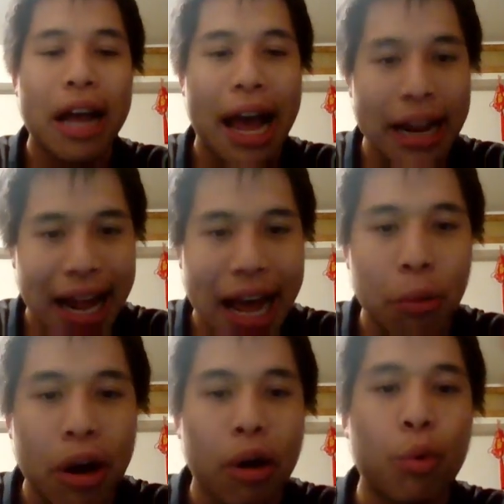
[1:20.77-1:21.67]
And I
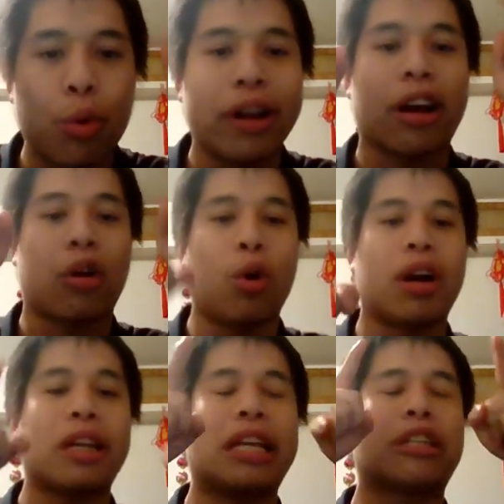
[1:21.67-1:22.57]
will
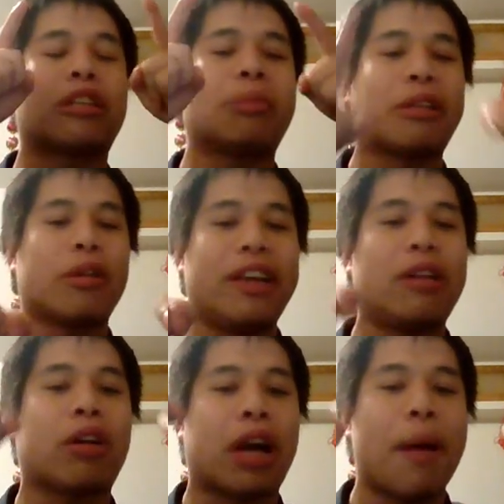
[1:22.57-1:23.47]
record. There's a special
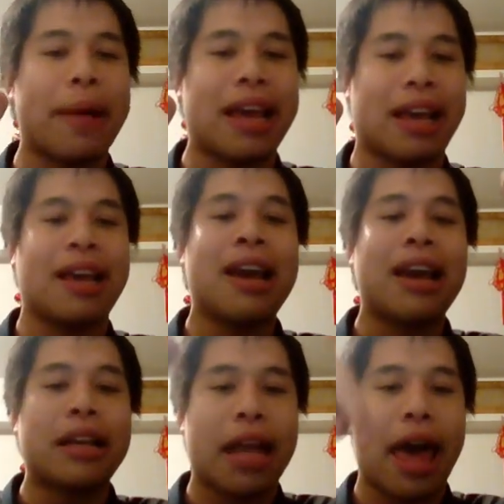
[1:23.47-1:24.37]
video coming
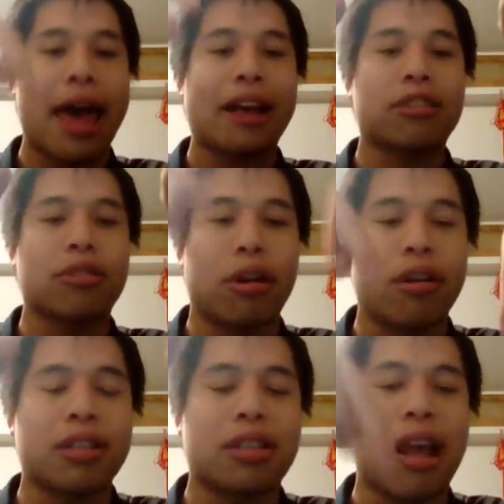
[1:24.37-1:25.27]
next
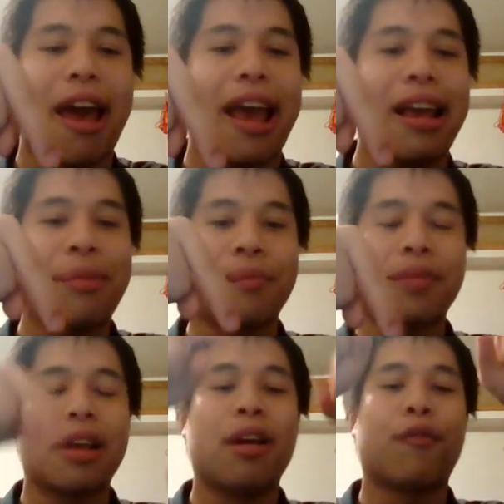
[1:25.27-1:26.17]
Thursday
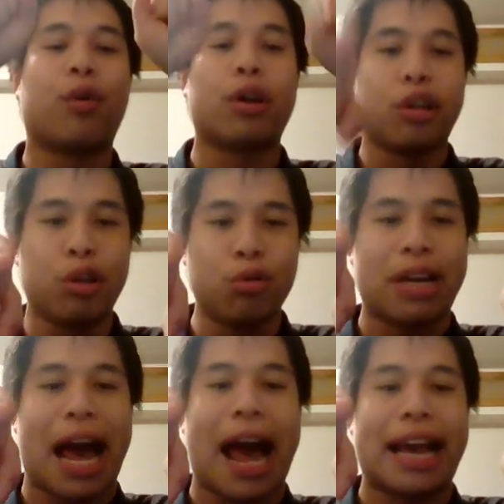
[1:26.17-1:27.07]
for you
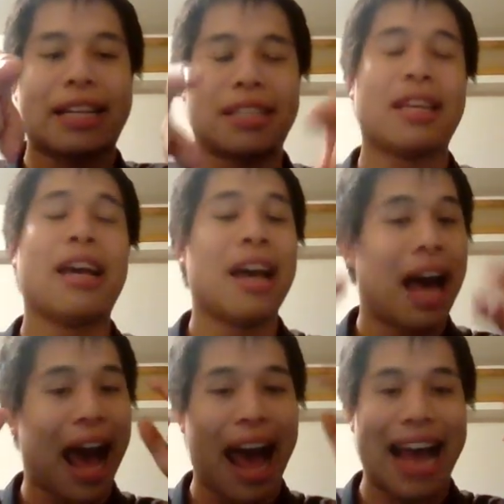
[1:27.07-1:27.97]
guys.
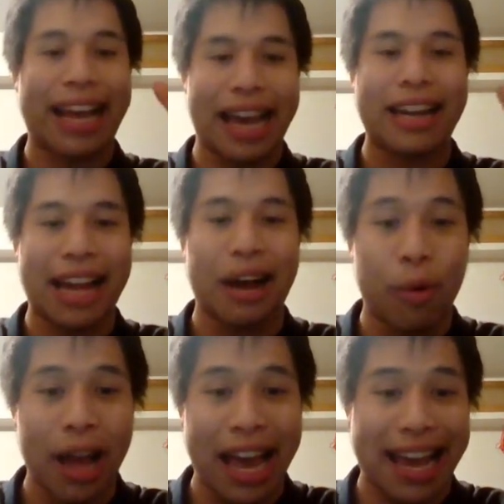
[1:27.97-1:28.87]
I cannot
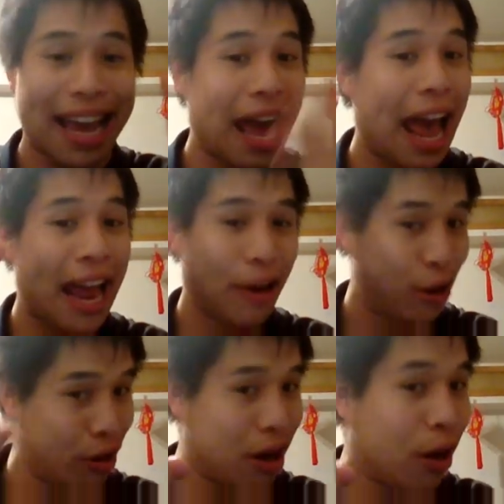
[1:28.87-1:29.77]
wait. And
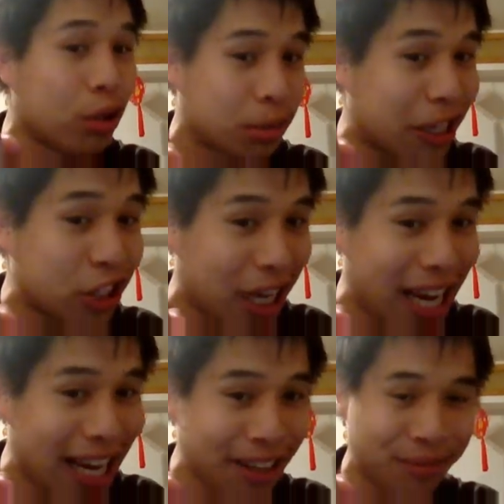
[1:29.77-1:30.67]
you know who's
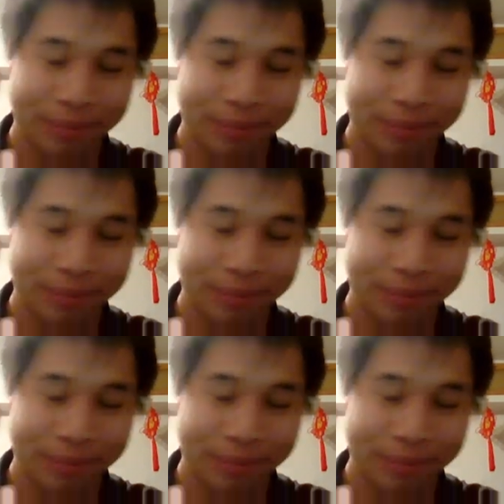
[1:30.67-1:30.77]
pitching?